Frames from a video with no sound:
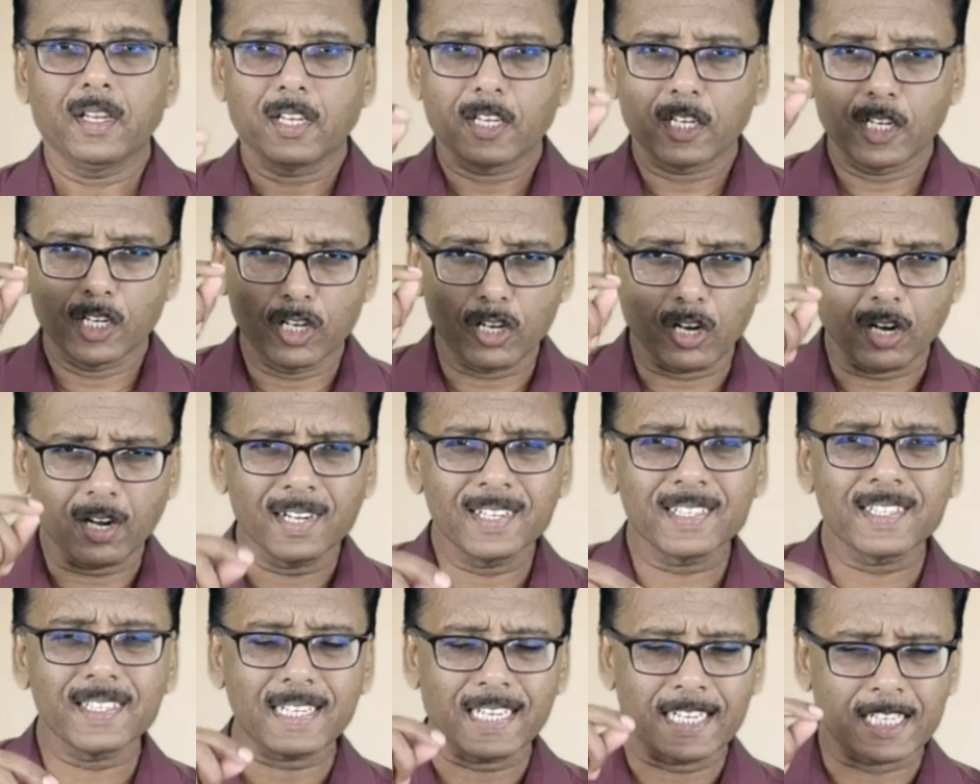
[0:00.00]

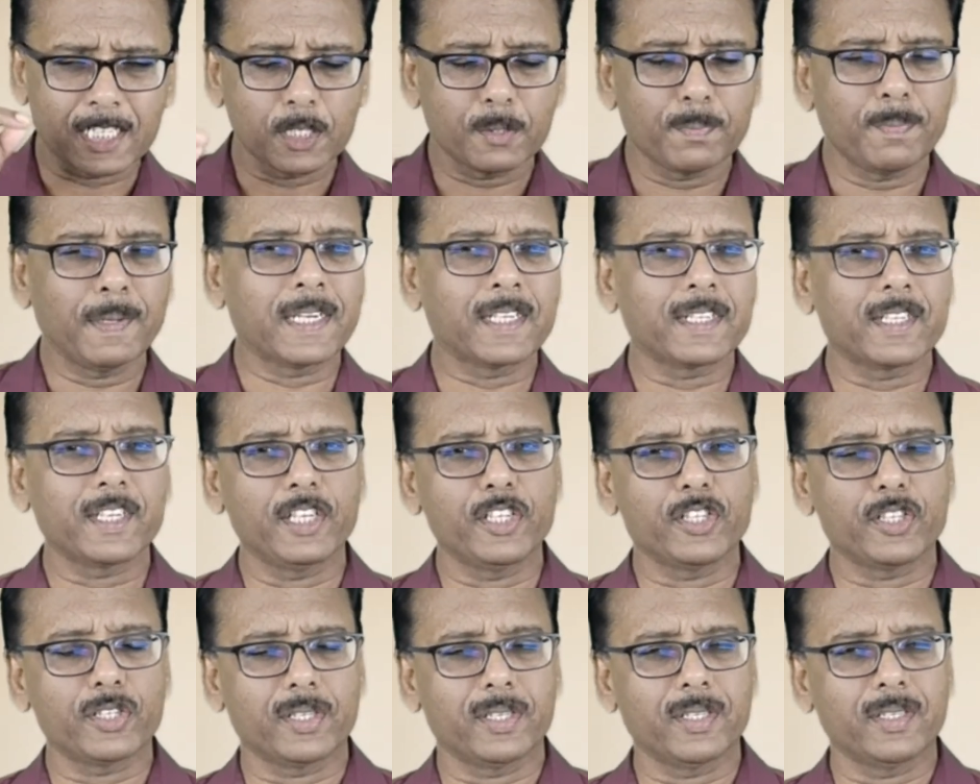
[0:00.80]
God's
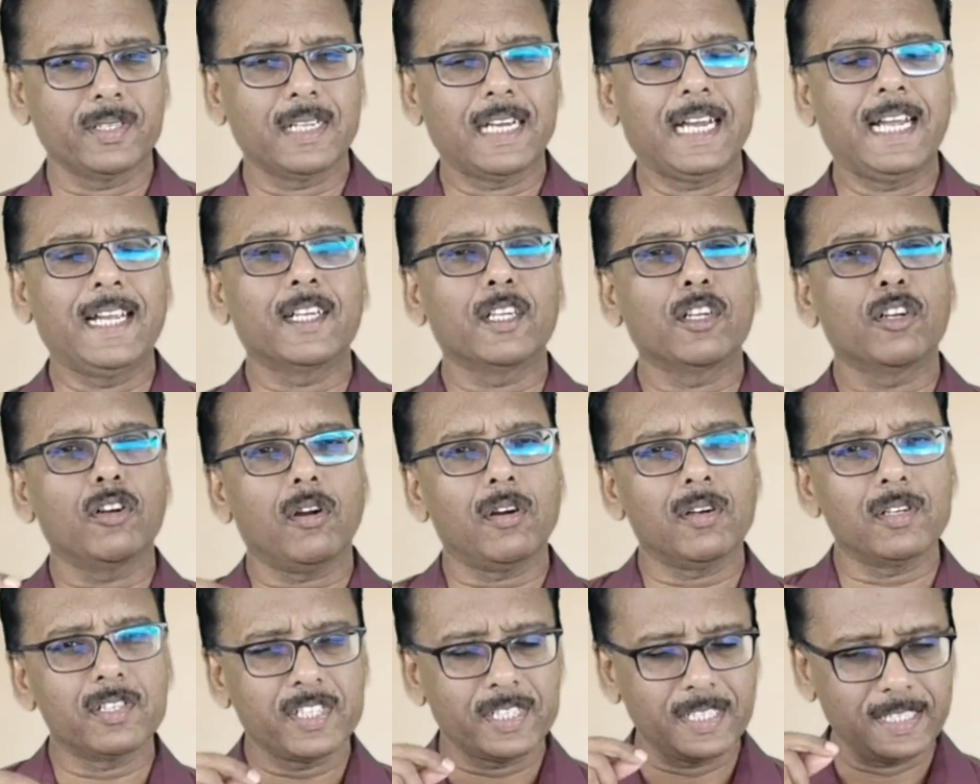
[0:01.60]
expectation and
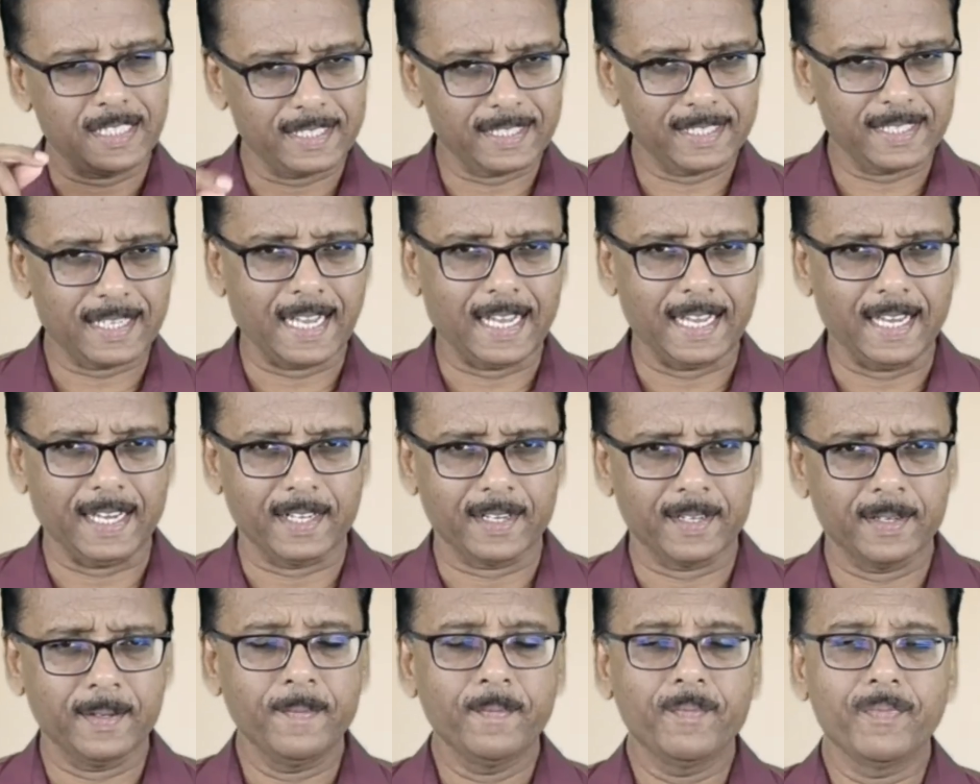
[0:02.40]
God's
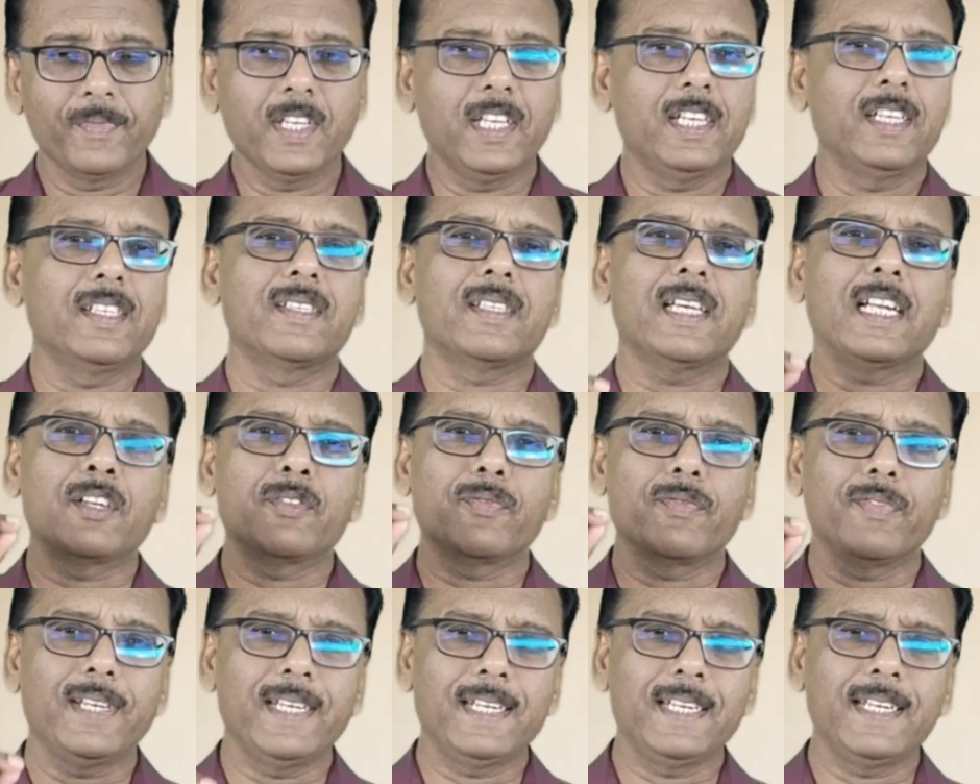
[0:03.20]
desire is
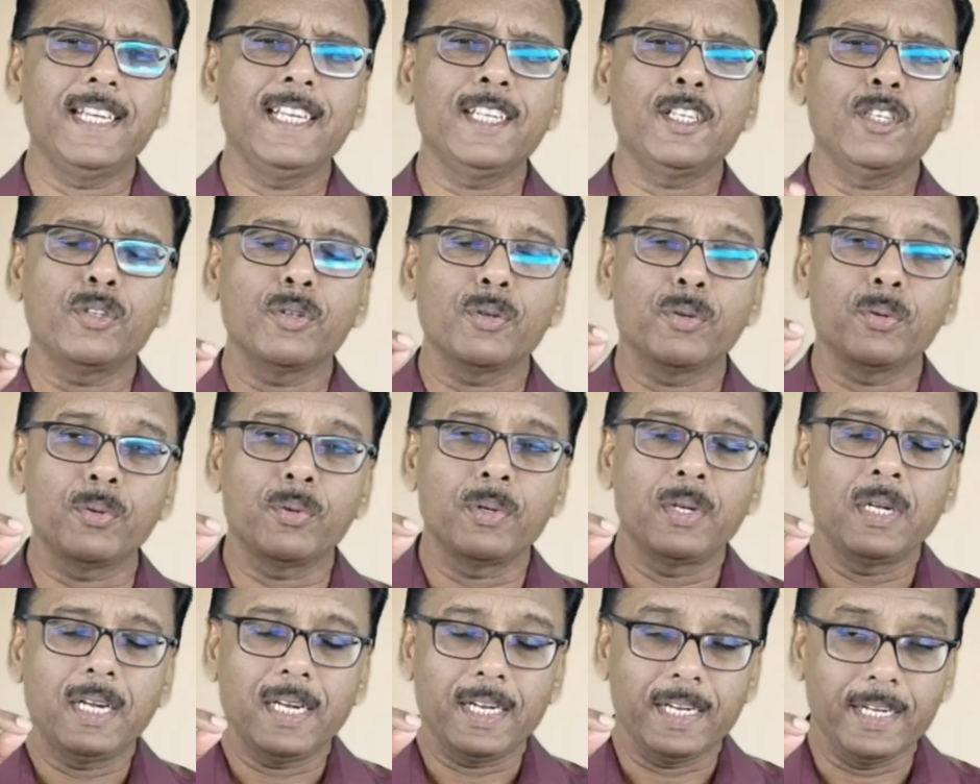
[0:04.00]
that we need to
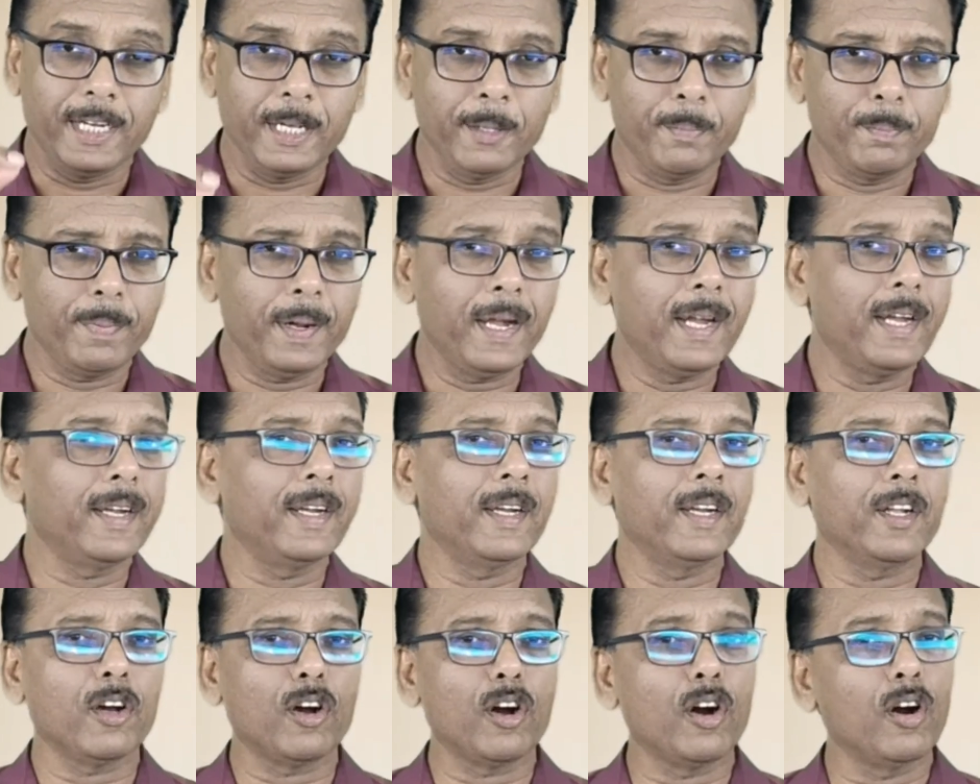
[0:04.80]

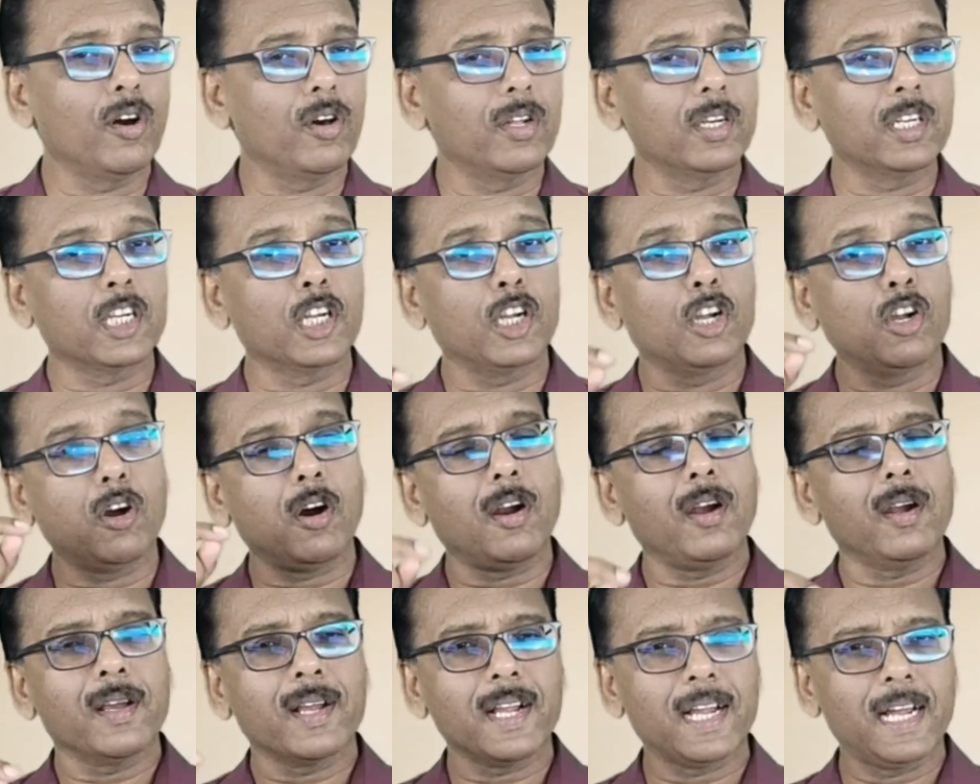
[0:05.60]
depend on
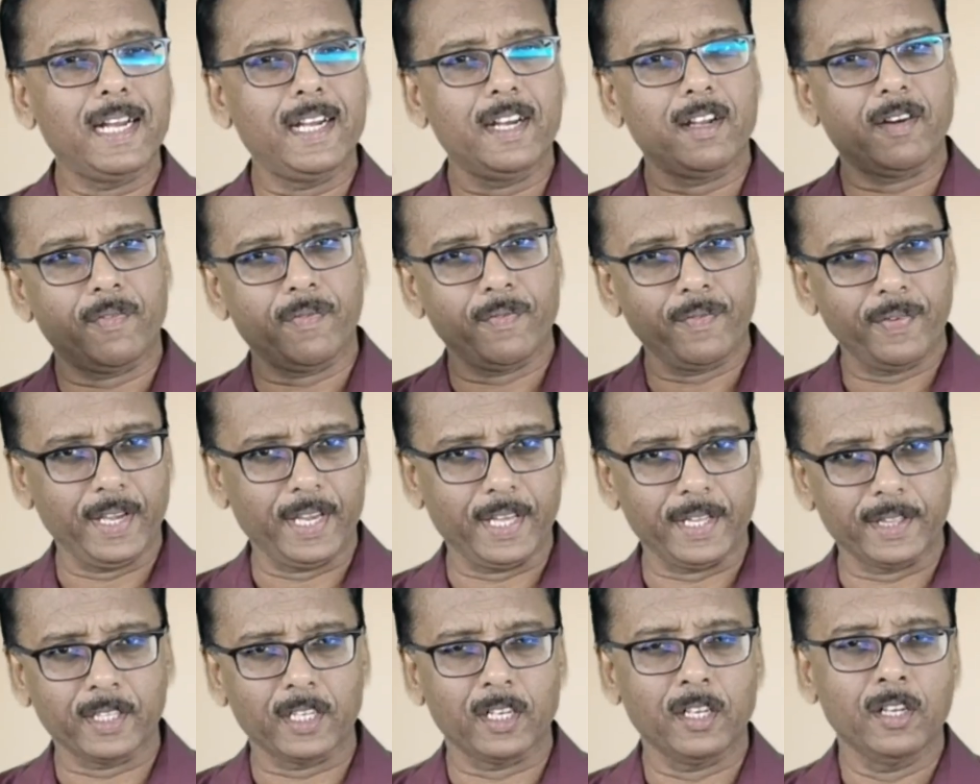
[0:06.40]
God kind of
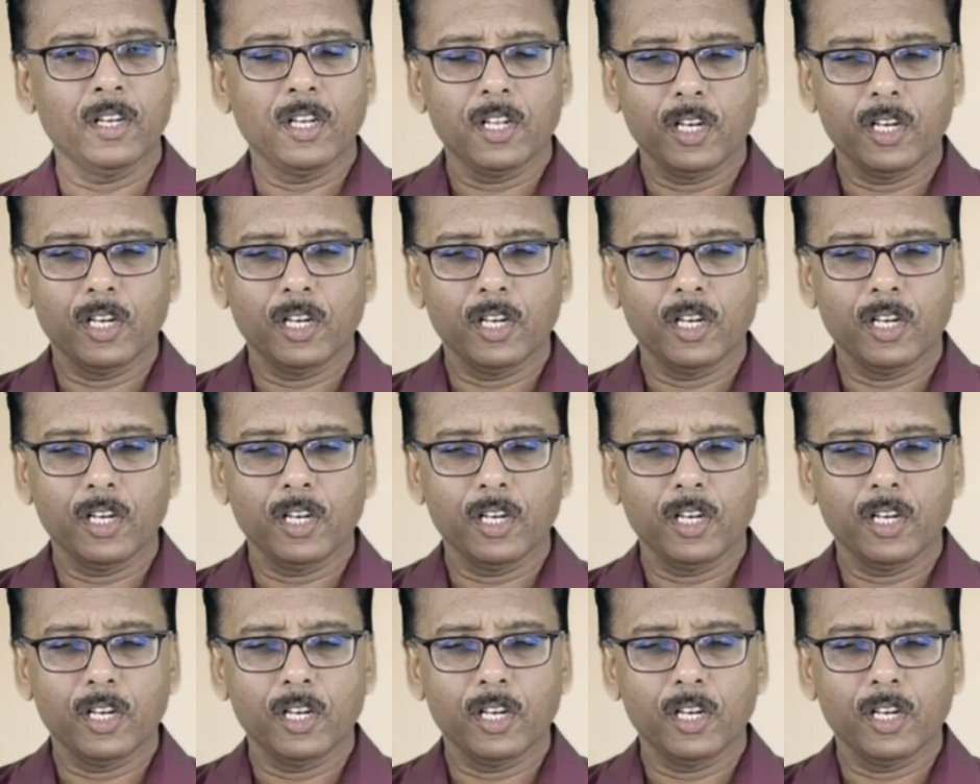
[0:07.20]
faith,